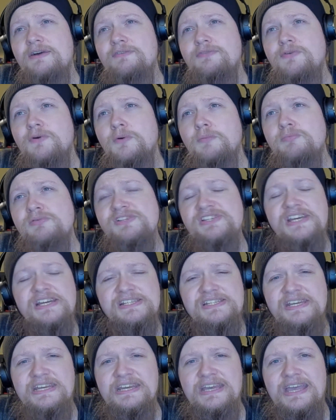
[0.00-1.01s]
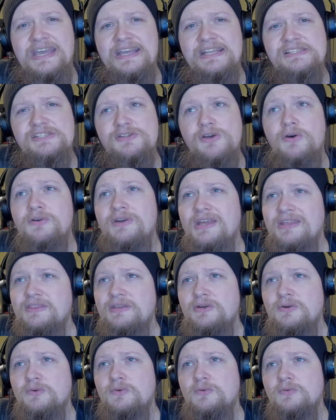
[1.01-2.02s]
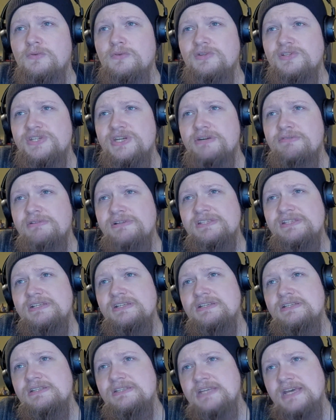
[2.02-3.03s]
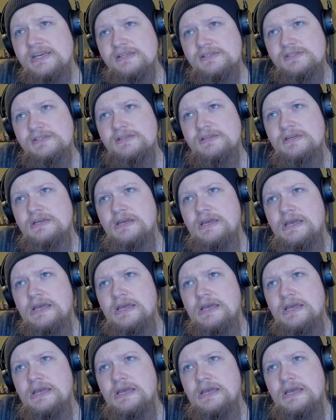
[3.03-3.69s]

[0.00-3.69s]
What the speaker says: for protecting against unethical generated texts.